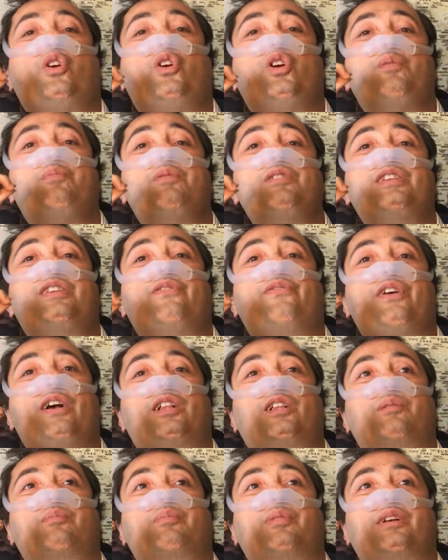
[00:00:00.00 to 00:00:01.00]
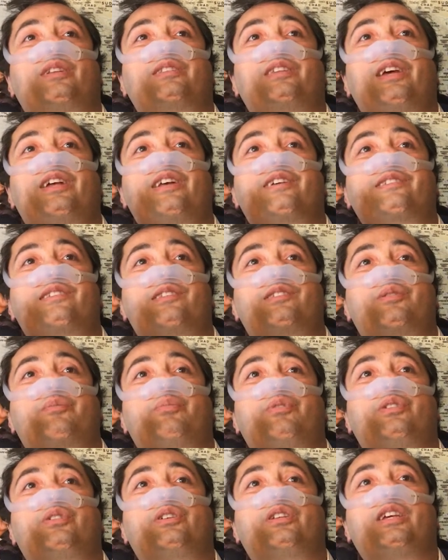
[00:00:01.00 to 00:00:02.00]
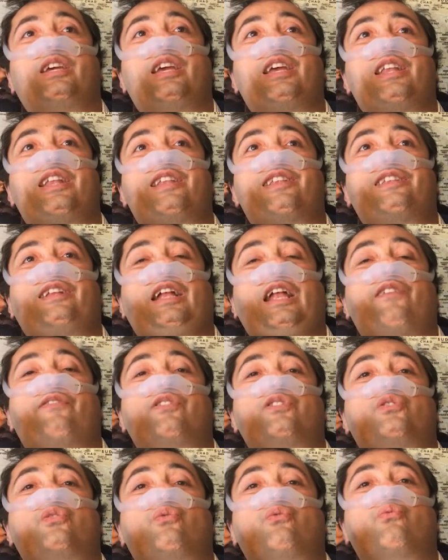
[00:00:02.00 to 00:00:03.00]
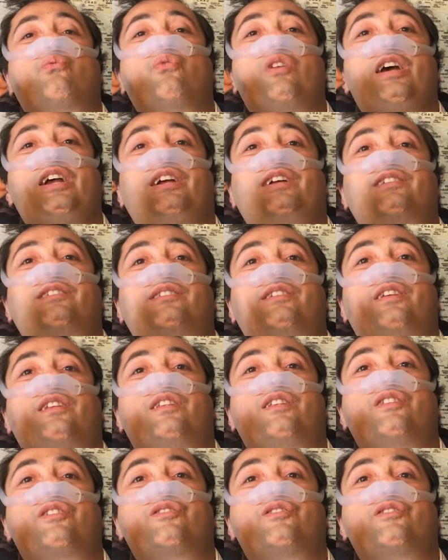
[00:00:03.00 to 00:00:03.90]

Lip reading: Urban development and accessibility have a direct